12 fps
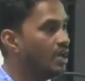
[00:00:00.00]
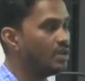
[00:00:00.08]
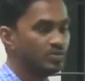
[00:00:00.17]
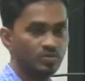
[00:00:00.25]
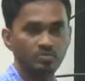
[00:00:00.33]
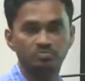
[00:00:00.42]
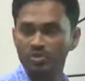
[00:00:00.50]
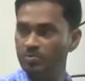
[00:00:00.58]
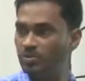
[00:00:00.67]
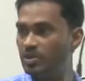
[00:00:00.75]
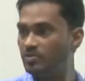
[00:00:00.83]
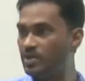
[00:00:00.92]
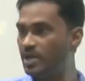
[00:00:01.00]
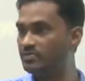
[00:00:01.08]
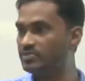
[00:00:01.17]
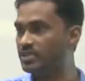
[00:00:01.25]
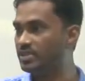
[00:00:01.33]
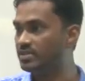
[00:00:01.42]
You probably would have
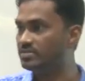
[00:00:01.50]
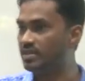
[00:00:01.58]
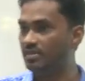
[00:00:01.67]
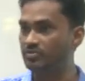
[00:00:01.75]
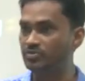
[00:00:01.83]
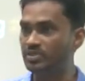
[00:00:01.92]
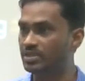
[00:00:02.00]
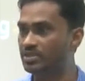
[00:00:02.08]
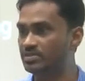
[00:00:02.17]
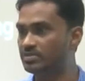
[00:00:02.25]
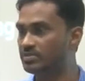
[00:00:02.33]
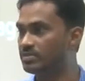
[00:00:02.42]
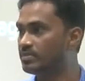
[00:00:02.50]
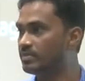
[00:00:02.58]
seen this. Have you seen this?